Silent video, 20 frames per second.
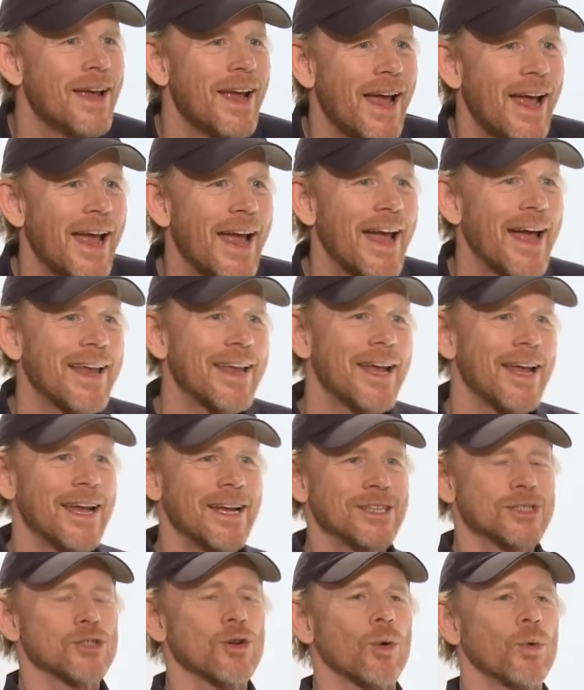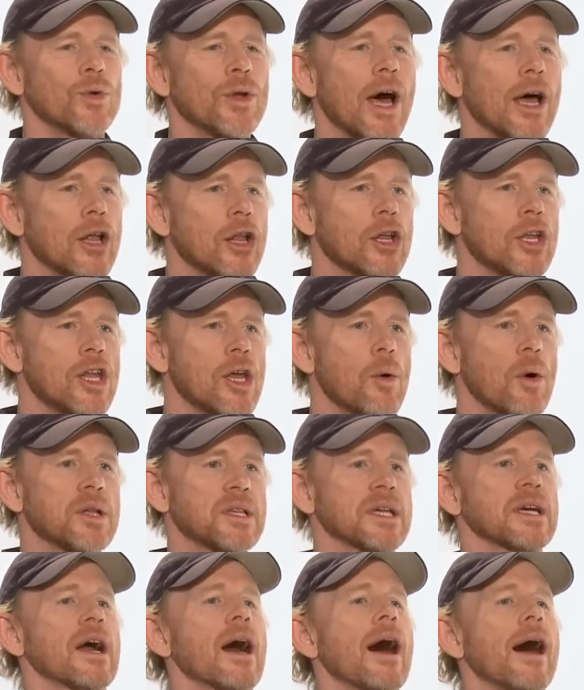Right. And so not only do you
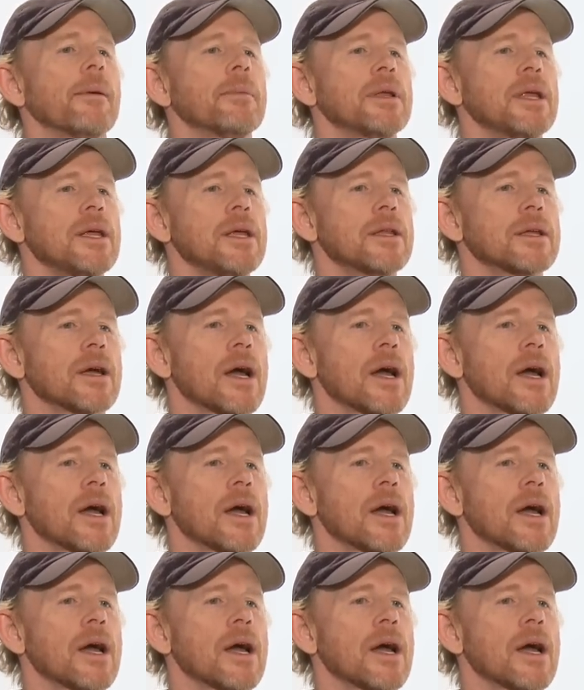want the comedy